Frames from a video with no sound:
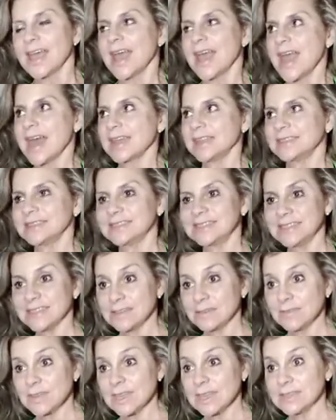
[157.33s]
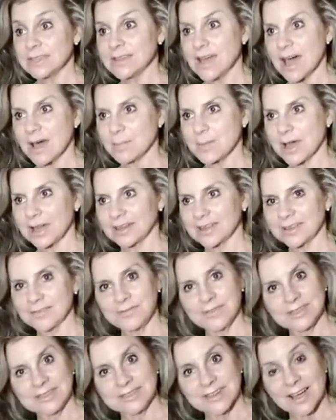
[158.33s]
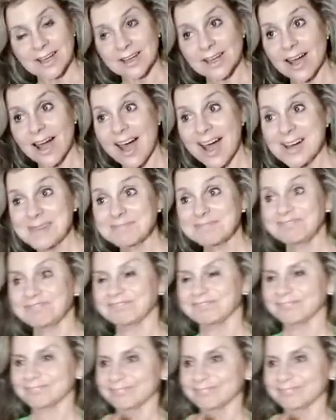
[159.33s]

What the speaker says: And it's tv.monicafit.com.